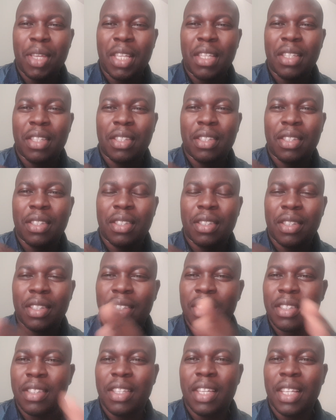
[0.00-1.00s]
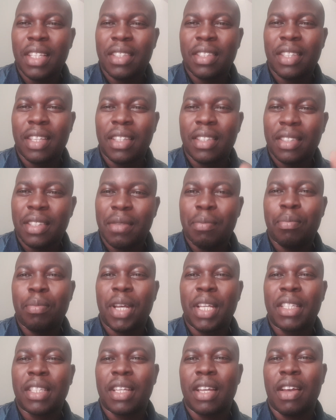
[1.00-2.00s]
is just as cheap
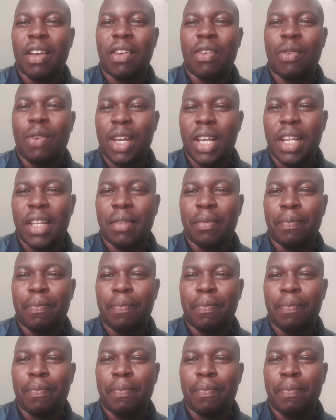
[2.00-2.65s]
as Kawangware.